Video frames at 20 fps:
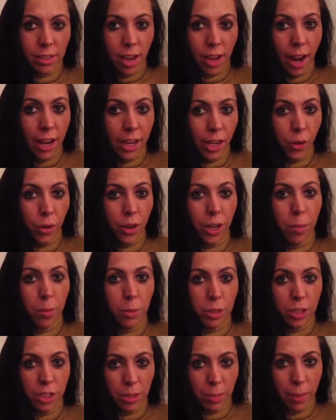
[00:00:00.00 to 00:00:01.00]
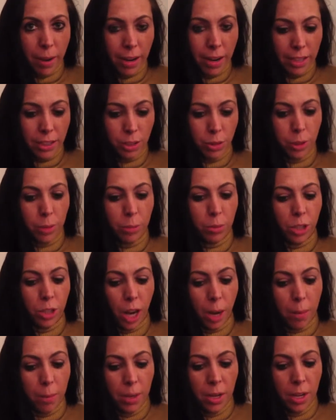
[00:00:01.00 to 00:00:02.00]
Kind Cream, which is my ice cream
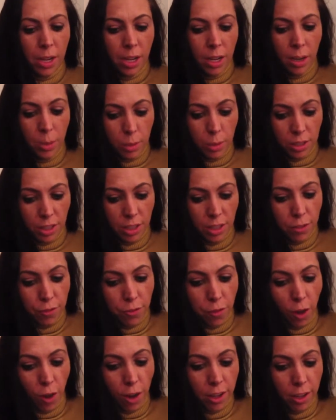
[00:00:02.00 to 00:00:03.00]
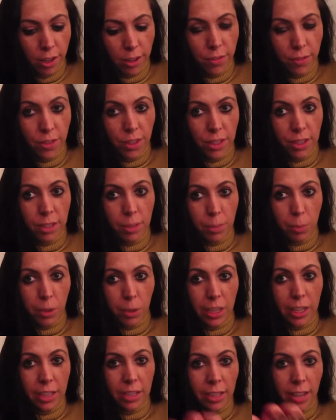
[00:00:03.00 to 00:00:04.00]
shop, was in the front of this
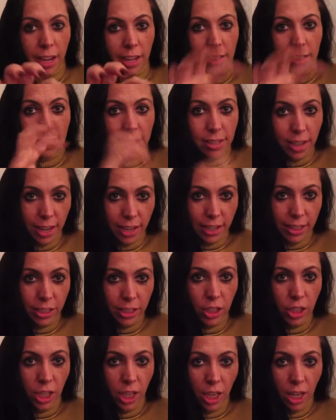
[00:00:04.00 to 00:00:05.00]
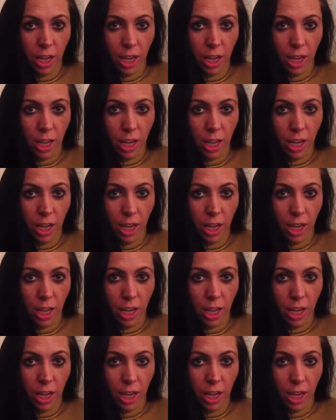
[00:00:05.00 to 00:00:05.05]
place, and Sage